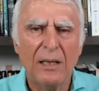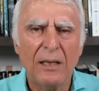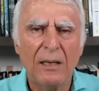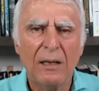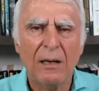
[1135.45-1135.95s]

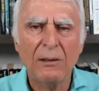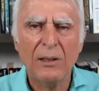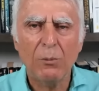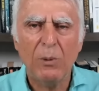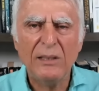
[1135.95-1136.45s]
Uh,
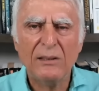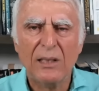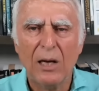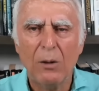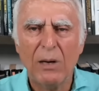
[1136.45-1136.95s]
only weeks to
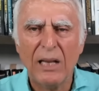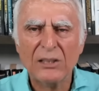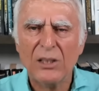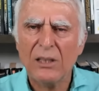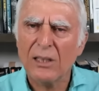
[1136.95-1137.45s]
go. Well,
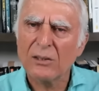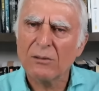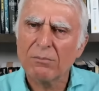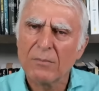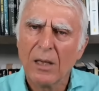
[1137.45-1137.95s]
actually, there's